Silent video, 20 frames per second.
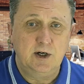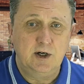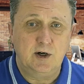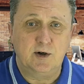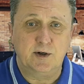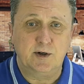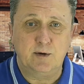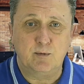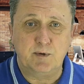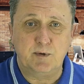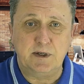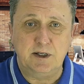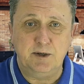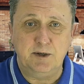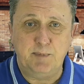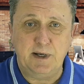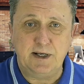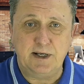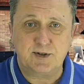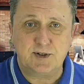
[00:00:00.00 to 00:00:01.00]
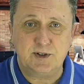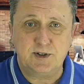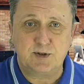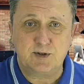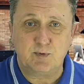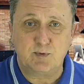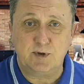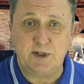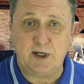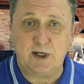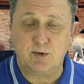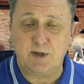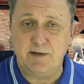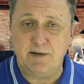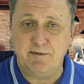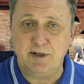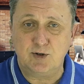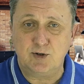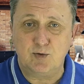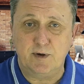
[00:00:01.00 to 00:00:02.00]
on a weekly basis without
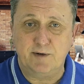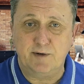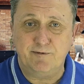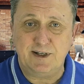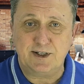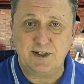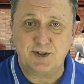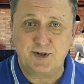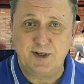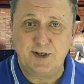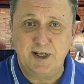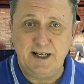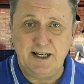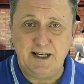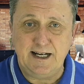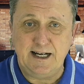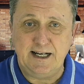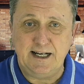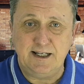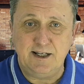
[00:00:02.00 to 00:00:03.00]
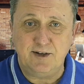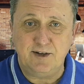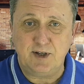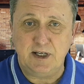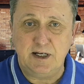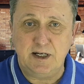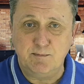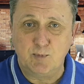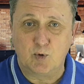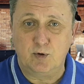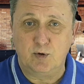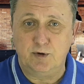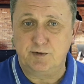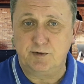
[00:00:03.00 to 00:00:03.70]
having to invest anything more.